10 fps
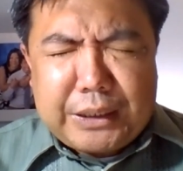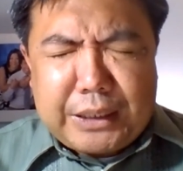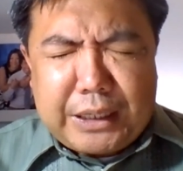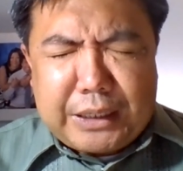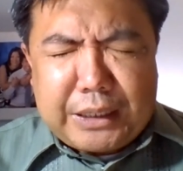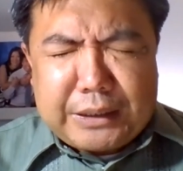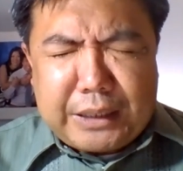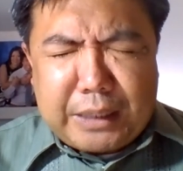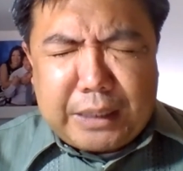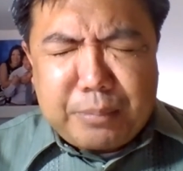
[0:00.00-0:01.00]
and
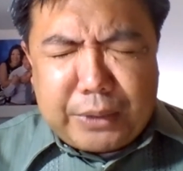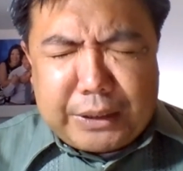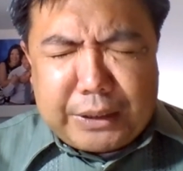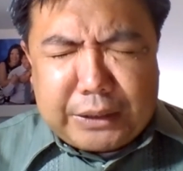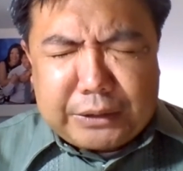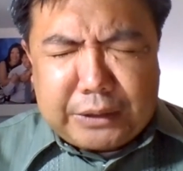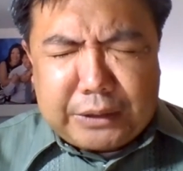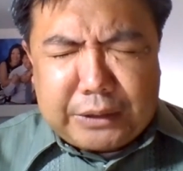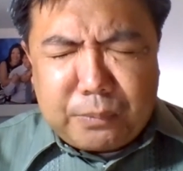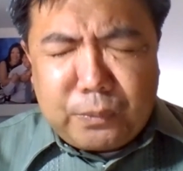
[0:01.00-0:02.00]
I pray that
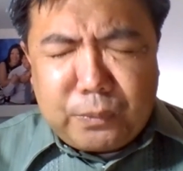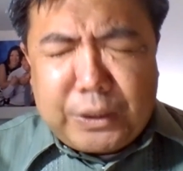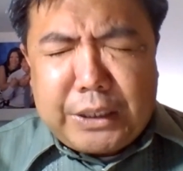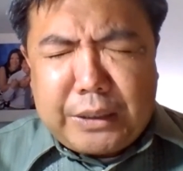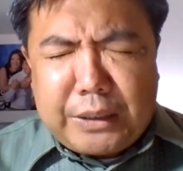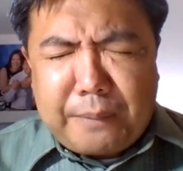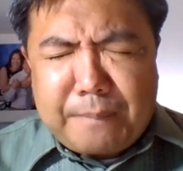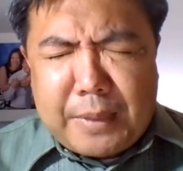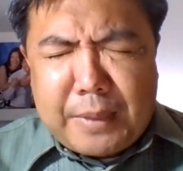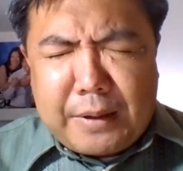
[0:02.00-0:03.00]
uh, we
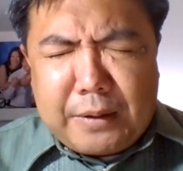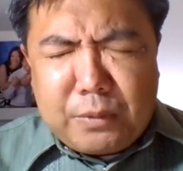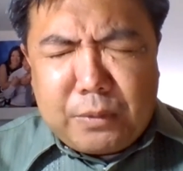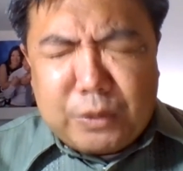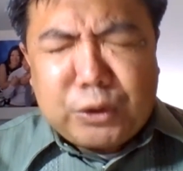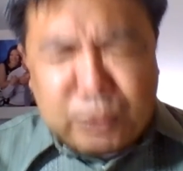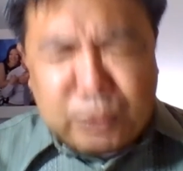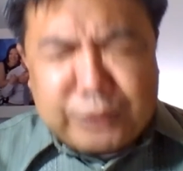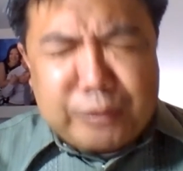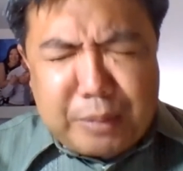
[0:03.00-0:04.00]
will
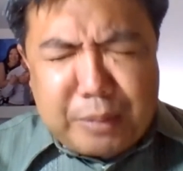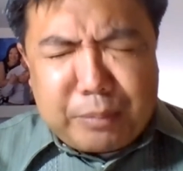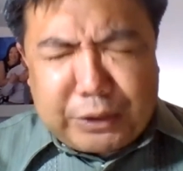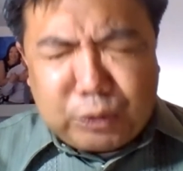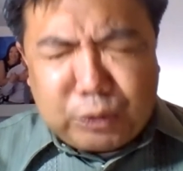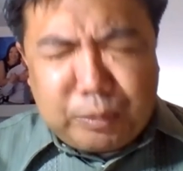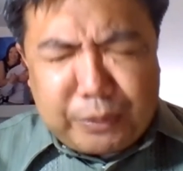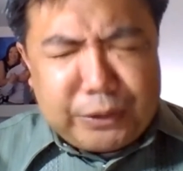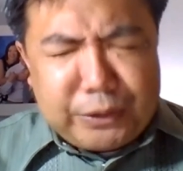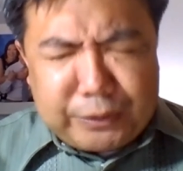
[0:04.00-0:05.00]
truly remember as we
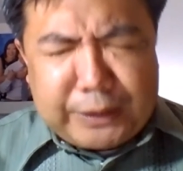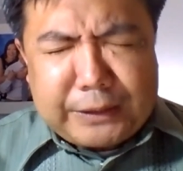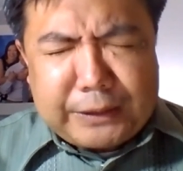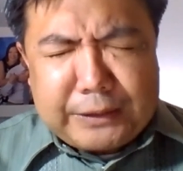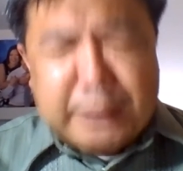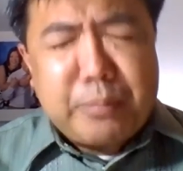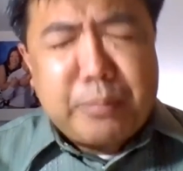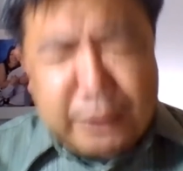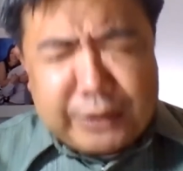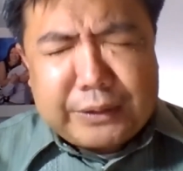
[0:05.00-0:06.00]
pray tonight that
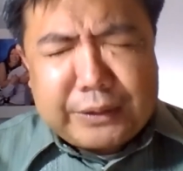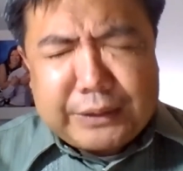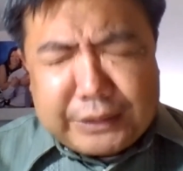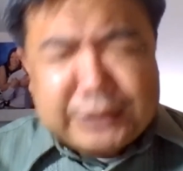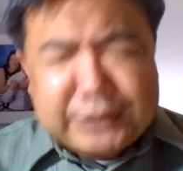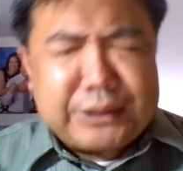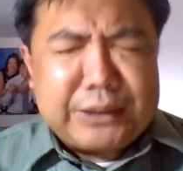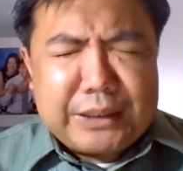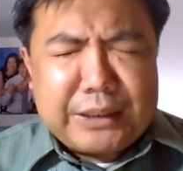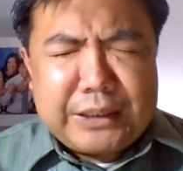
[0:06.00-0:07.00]
prayer
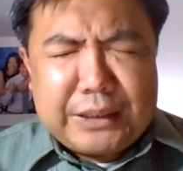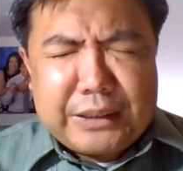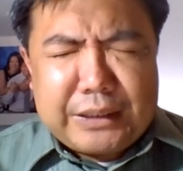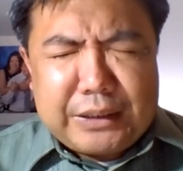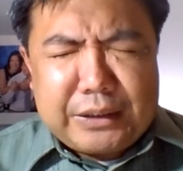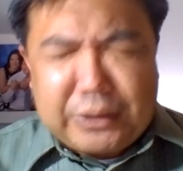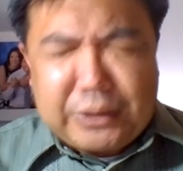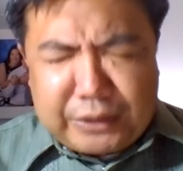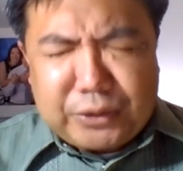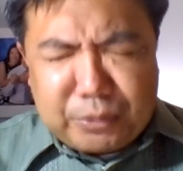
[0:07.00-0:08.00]
is the
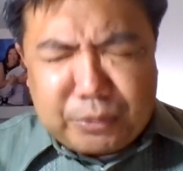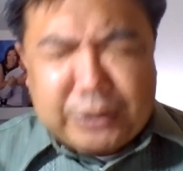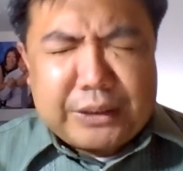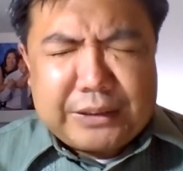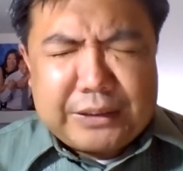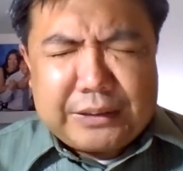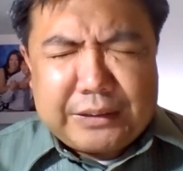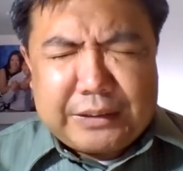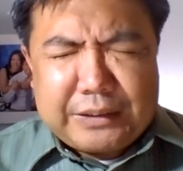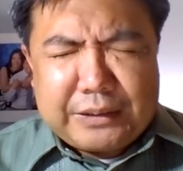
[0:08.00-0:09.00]
greater work.
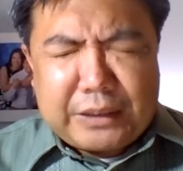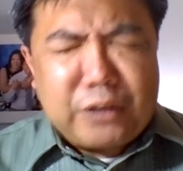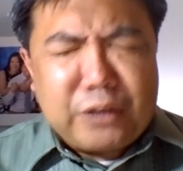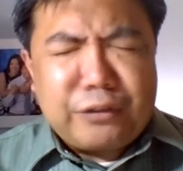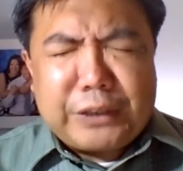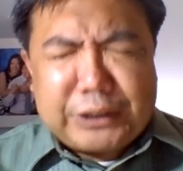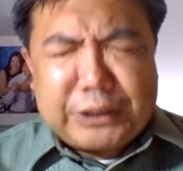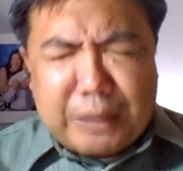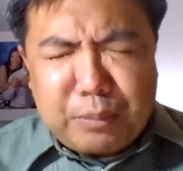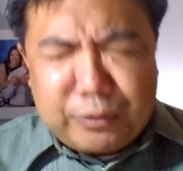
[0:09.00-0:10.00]
Thank you for the
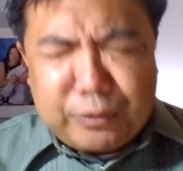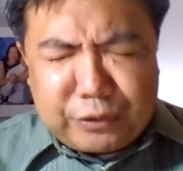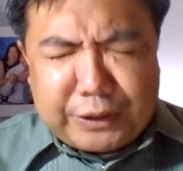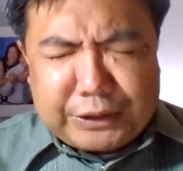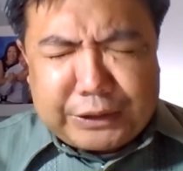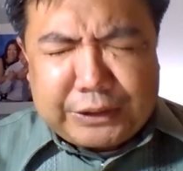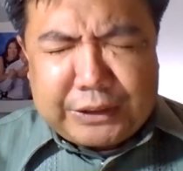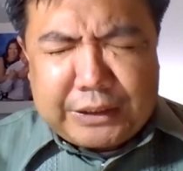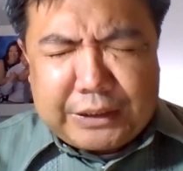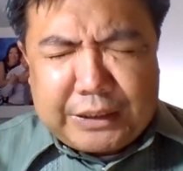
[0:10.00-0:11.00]
example of Christ.
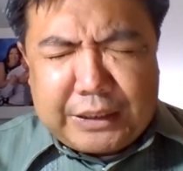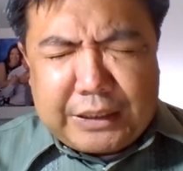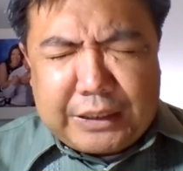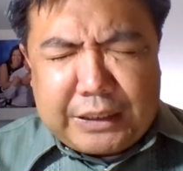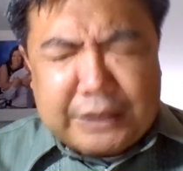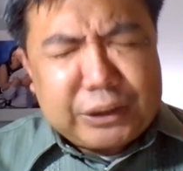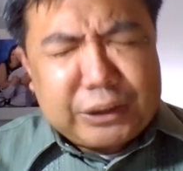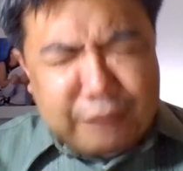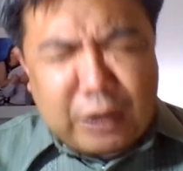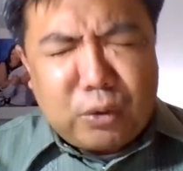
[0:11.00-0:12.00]
Let
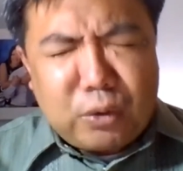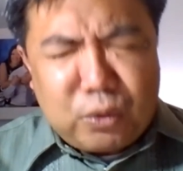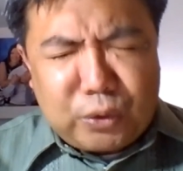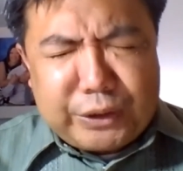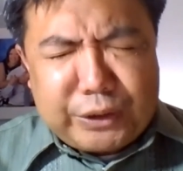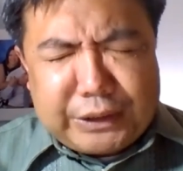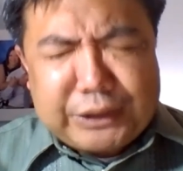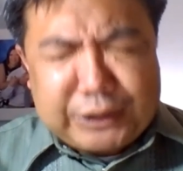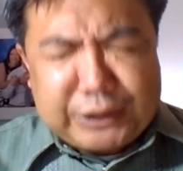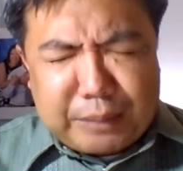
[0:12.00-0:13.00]
us follow, O Lord, in
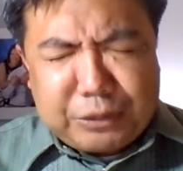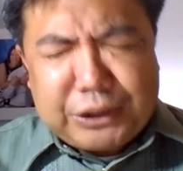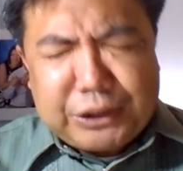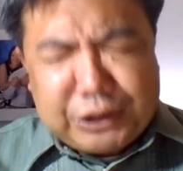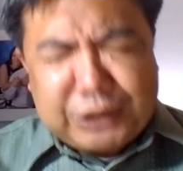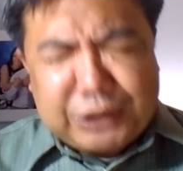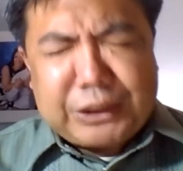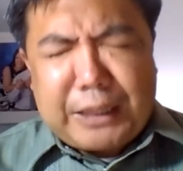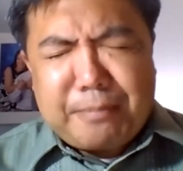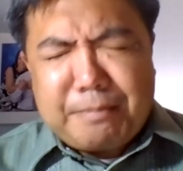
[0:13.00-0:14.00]
his steps. In
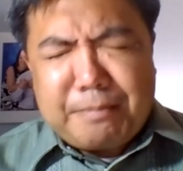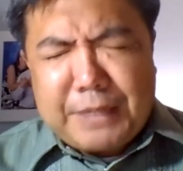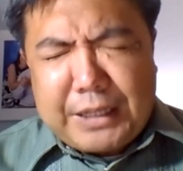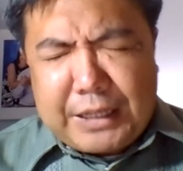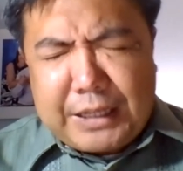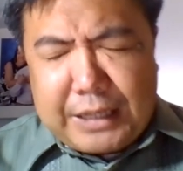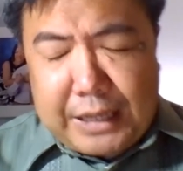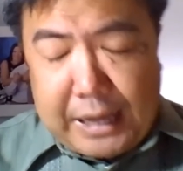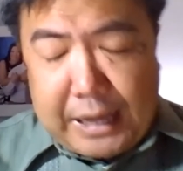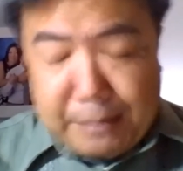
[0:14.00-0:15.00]
Jesus' name,
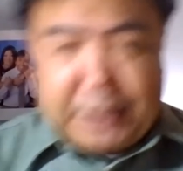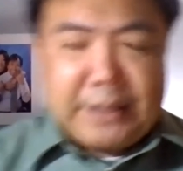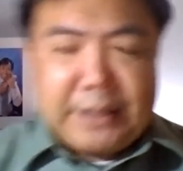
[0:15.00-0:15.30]
amen.